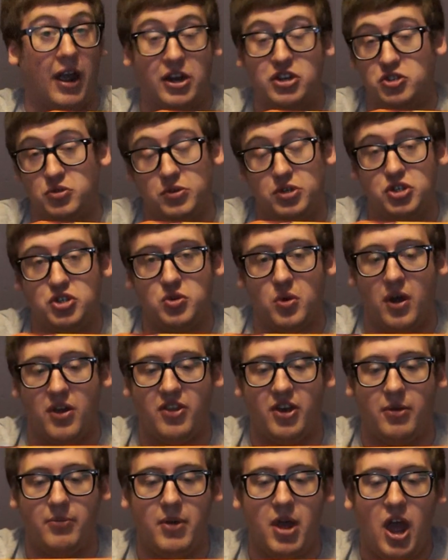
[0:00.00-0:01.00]
I do enjoy
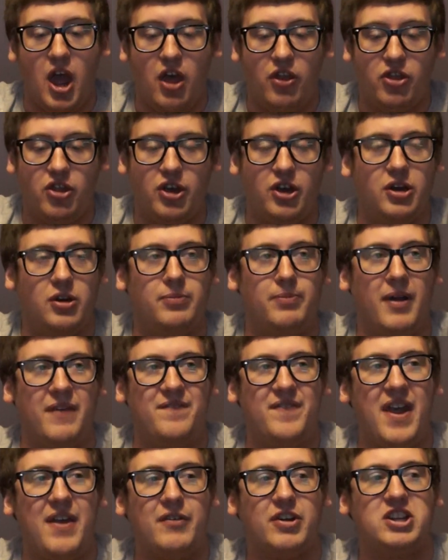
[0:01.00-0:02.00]
them. The My
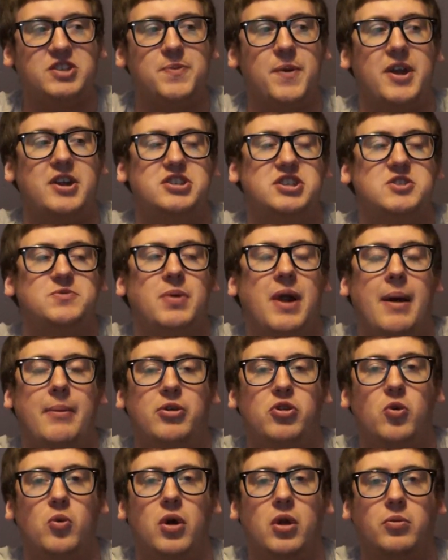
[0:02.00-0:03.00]
favorite expansion is
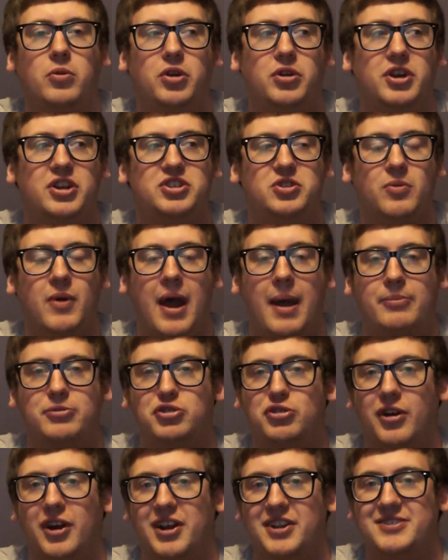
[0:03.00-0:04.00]
probably the one where you get to rob
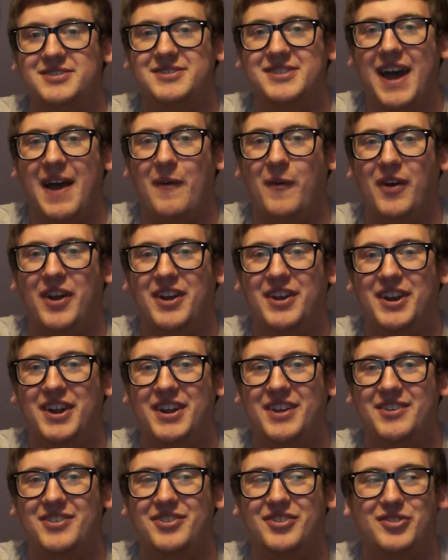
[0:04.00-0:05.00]
trains. That one
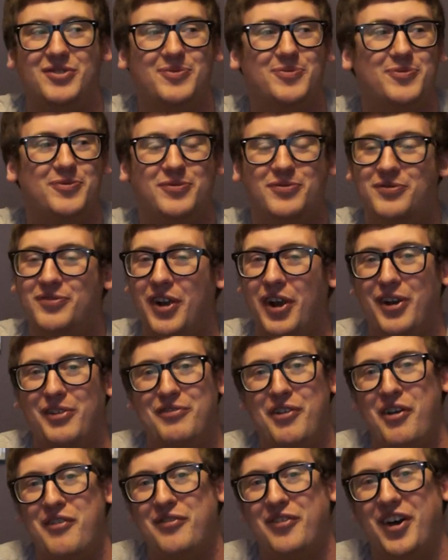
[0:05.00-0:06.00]
is very,
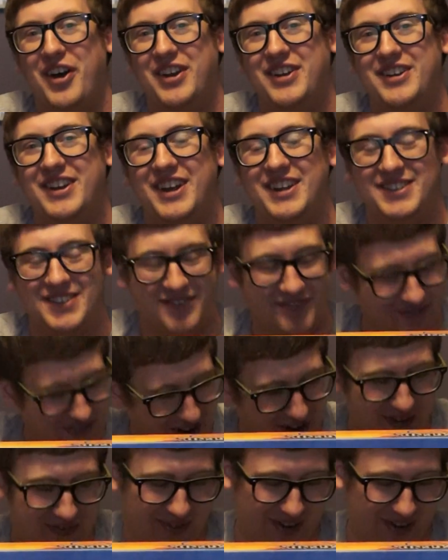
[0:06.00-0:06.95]
very fun. It's a very